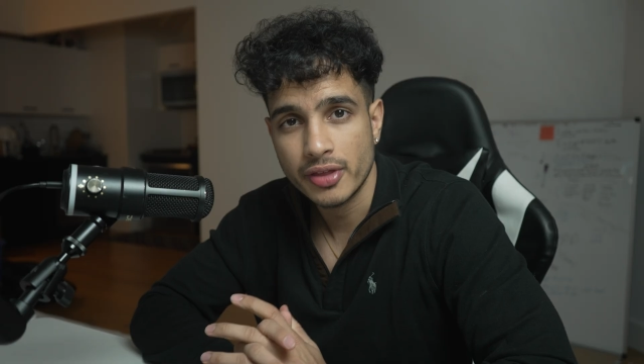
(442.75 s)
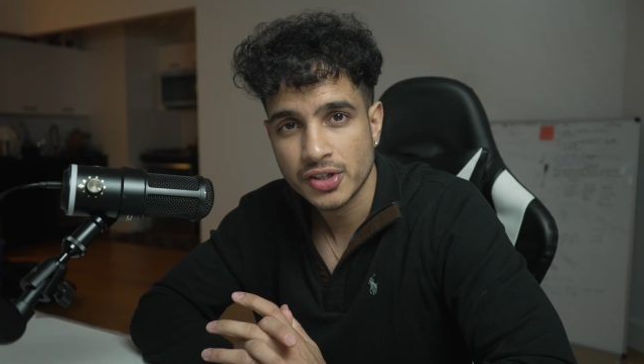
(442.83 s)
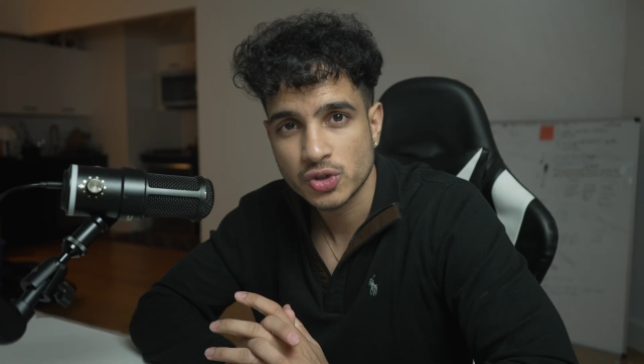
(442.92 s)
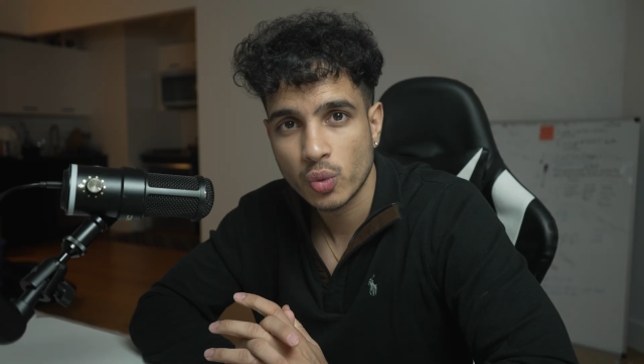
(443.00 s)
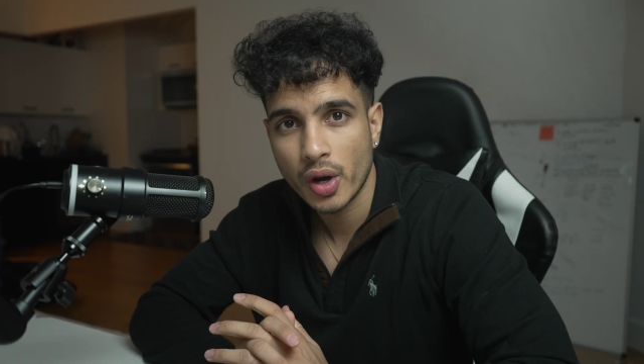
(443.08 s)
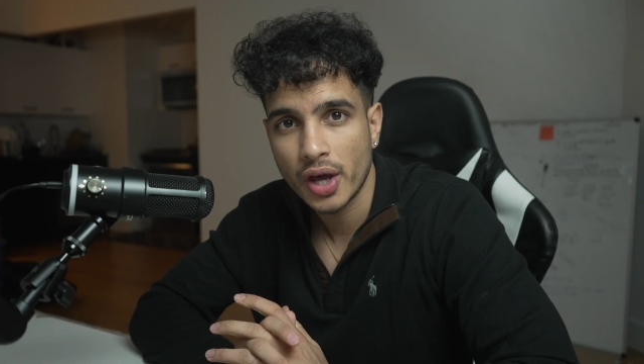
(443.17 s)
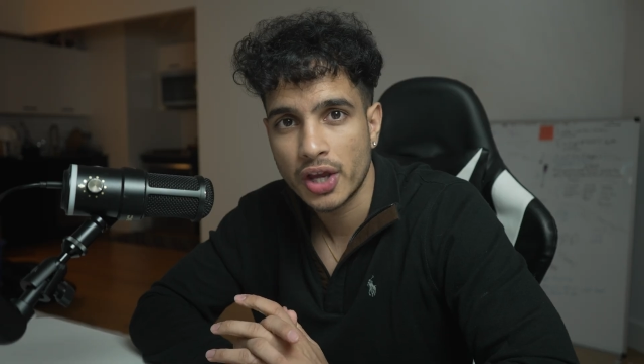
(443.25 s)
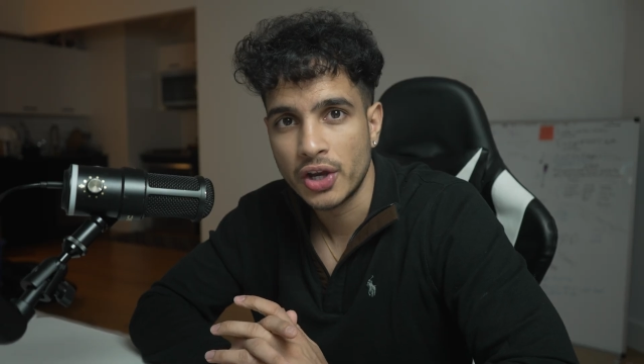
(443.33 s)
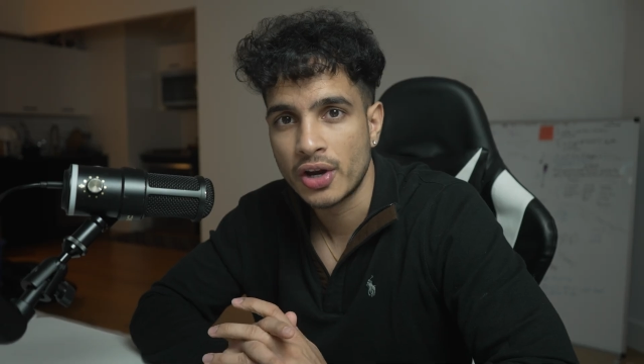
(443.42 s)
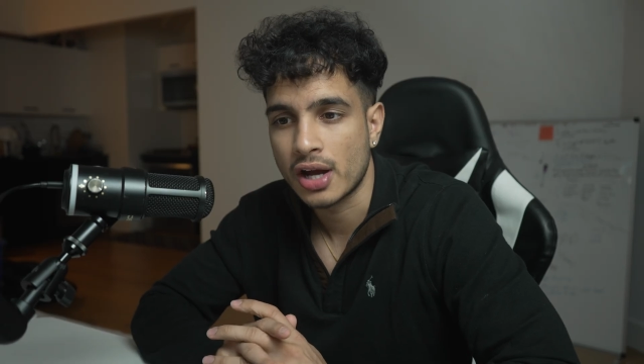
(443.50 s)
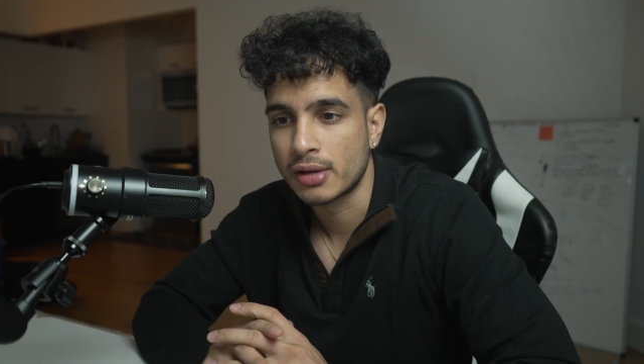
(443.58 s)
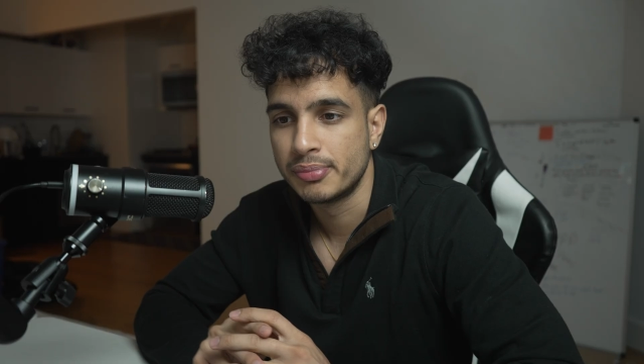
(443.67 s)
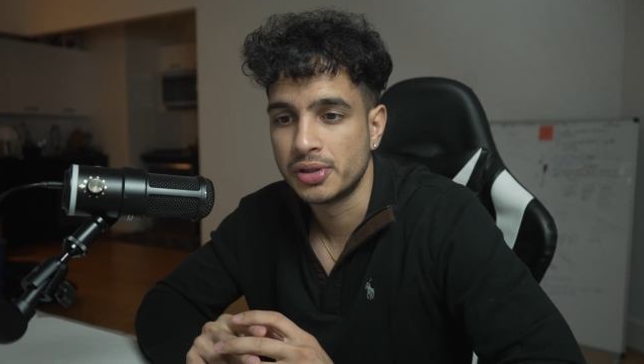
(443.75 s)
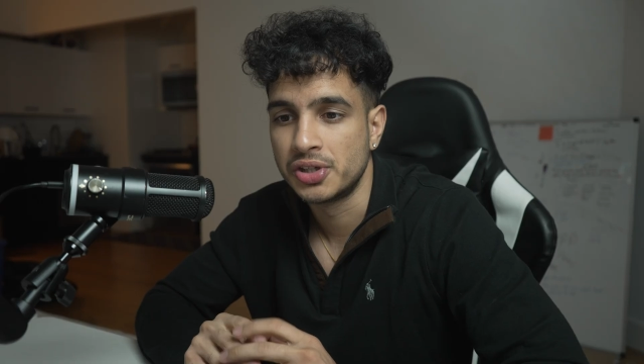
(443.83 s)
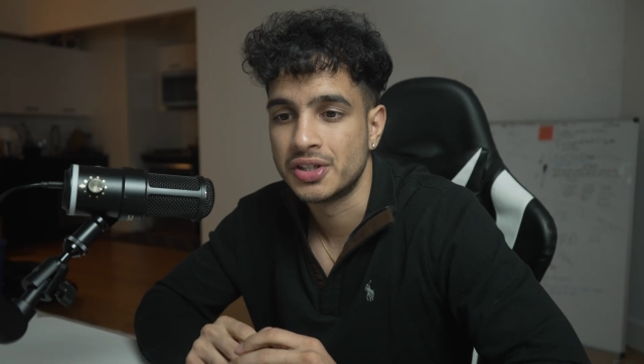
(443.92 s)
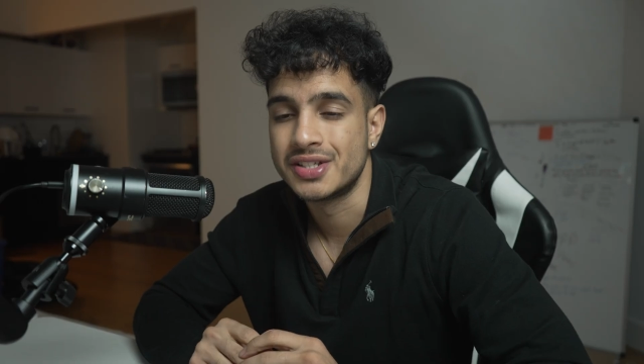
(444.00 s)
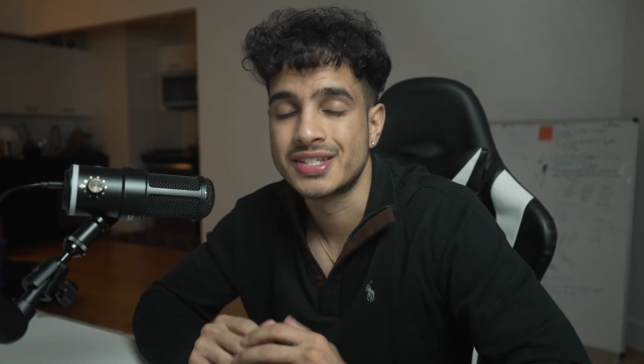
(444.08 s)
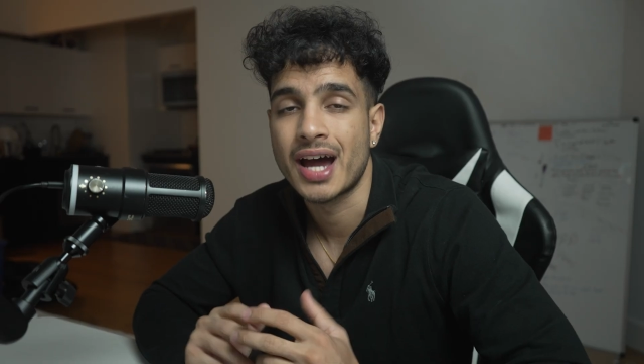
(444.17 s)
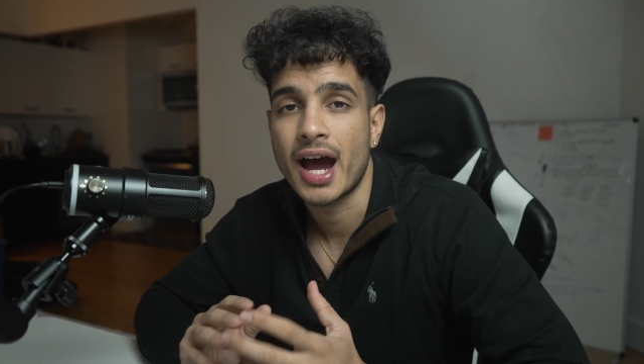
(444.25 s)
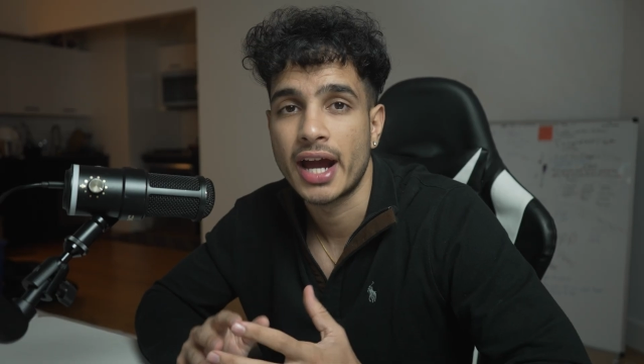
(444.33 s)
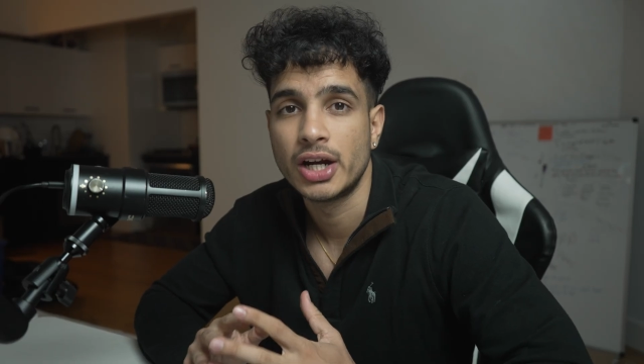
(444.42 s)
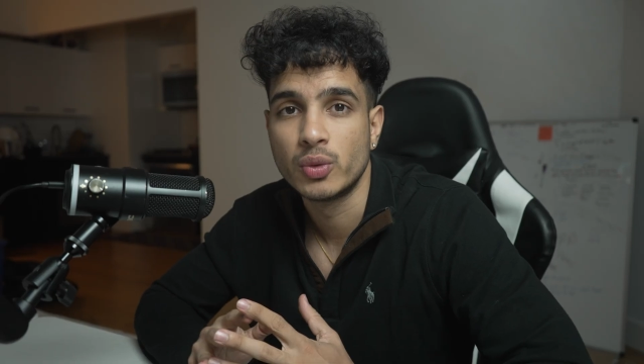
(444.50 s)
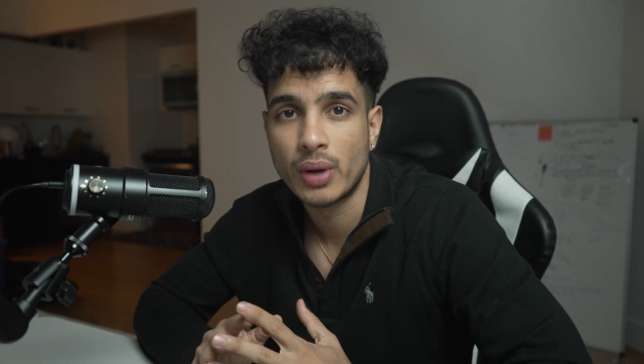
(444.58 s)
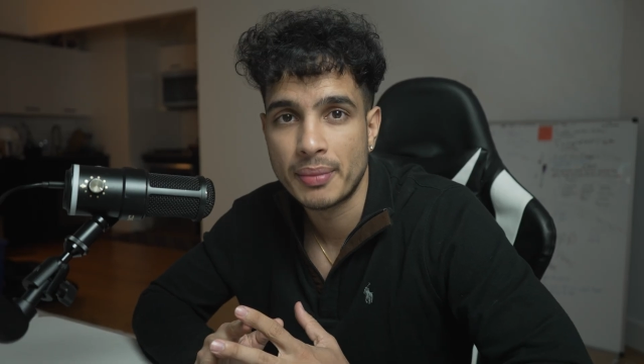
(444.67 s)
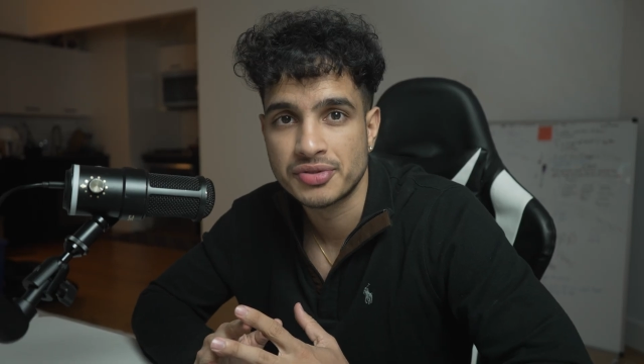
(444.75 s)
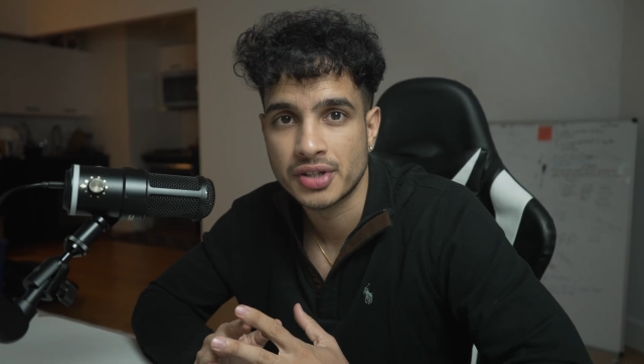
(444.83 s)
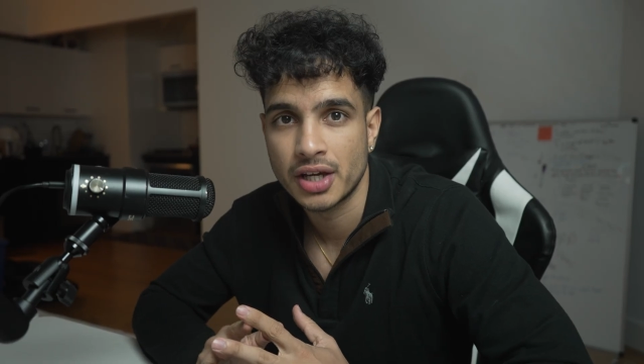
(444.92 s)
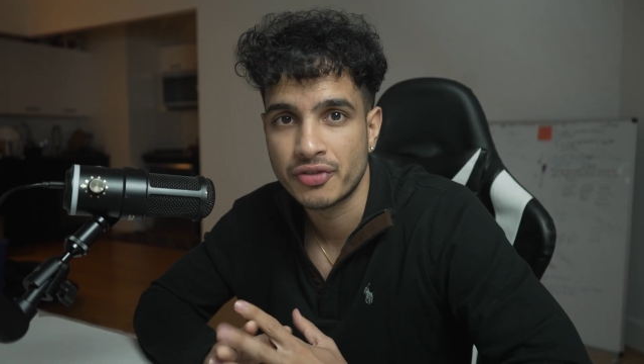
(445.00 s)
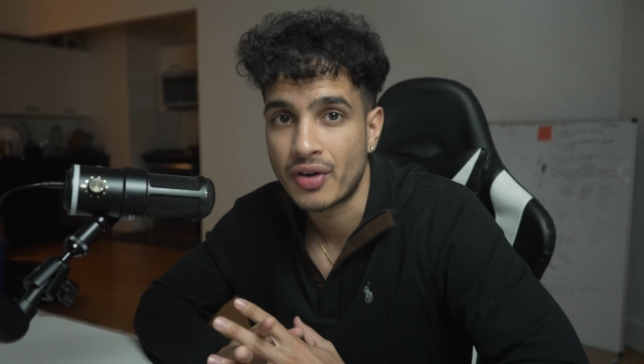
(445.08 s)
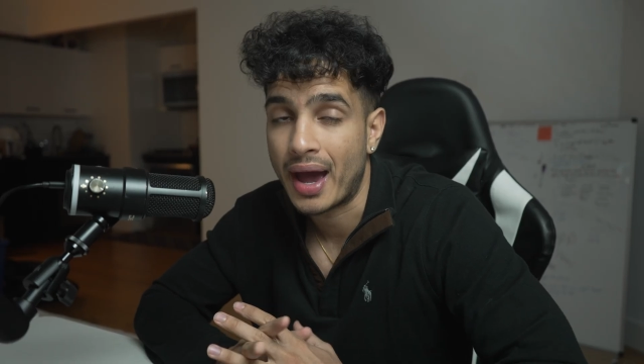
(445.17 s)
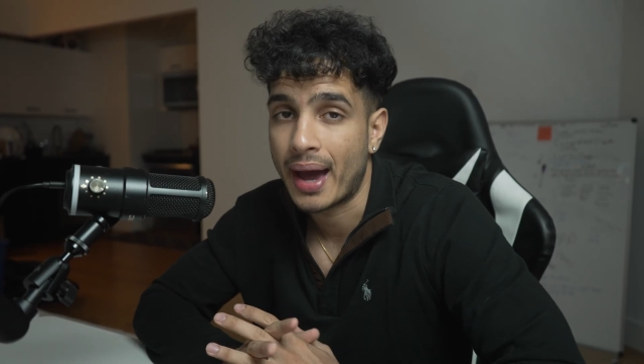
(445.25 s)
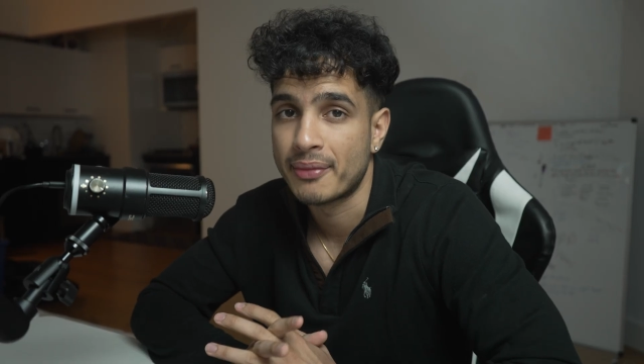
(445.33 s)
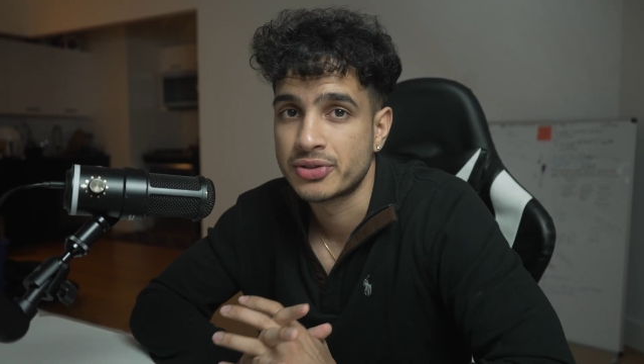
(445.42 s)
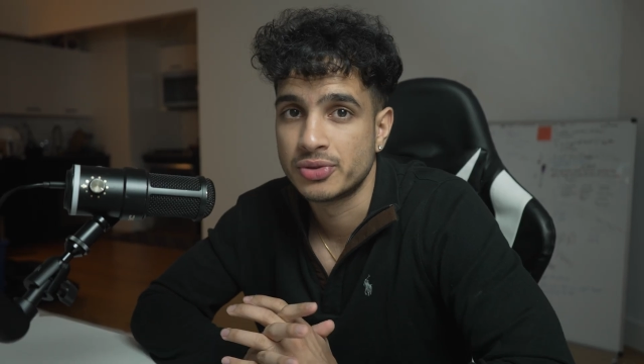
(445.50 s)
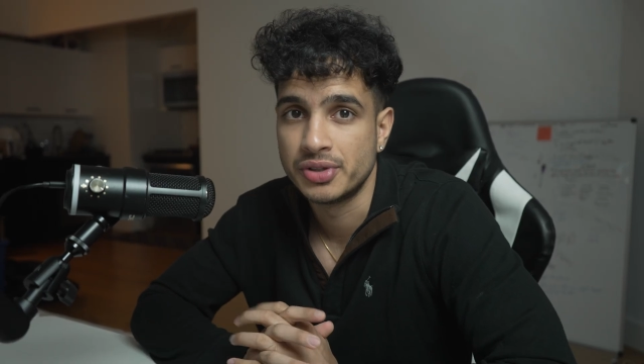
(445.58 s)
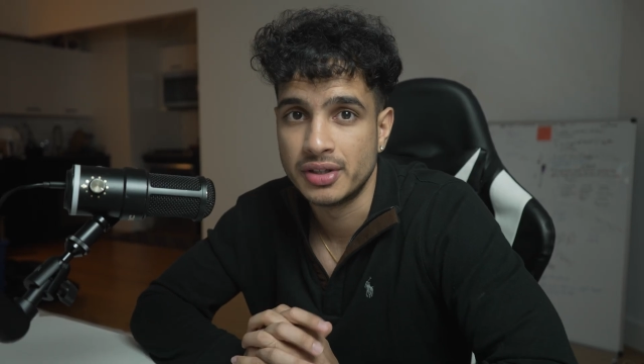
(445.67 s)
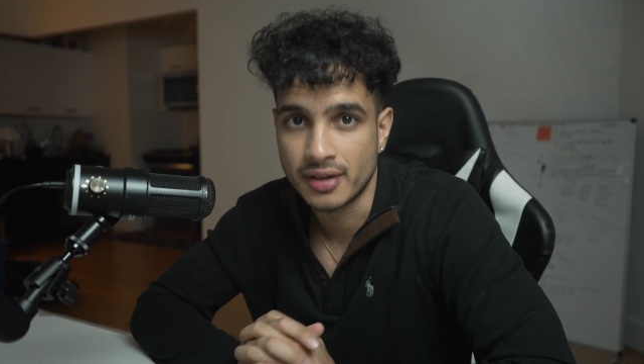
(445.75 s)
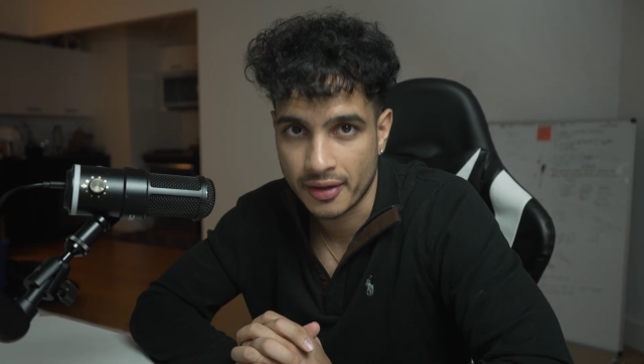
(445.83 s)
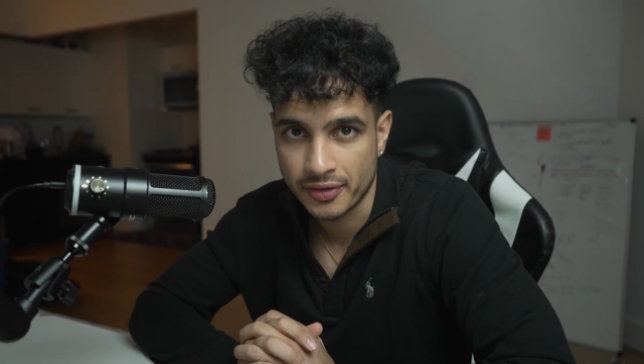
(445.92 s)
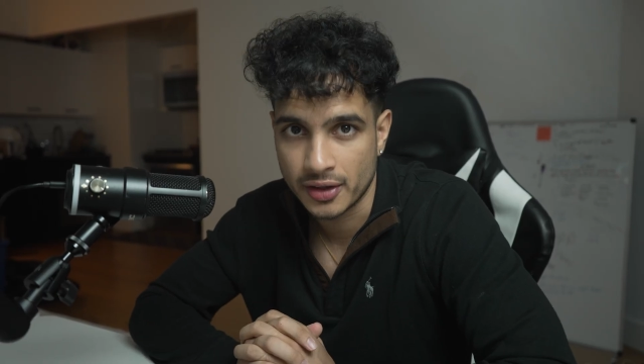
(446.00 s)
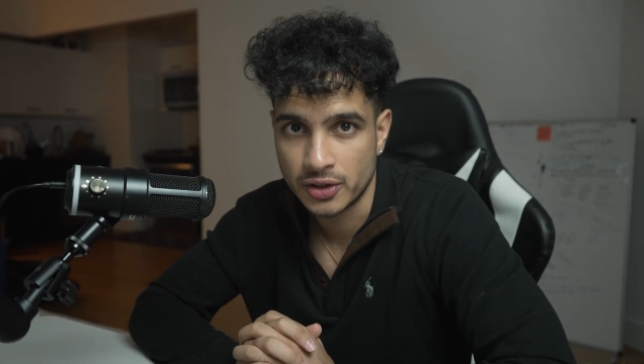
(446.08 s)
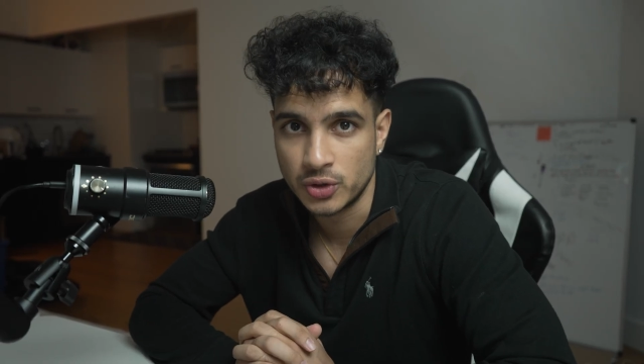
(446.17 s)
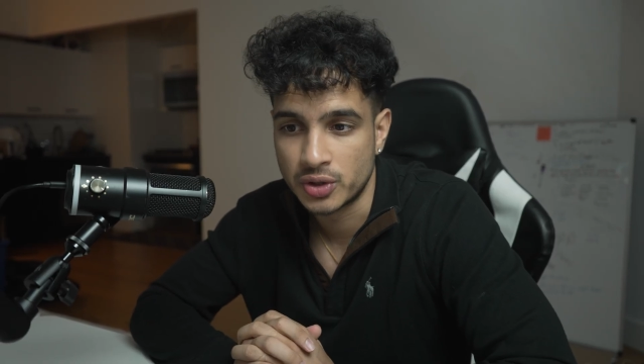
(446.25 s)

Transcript: This way, you're not gonna build an entire website for absolutely nothing.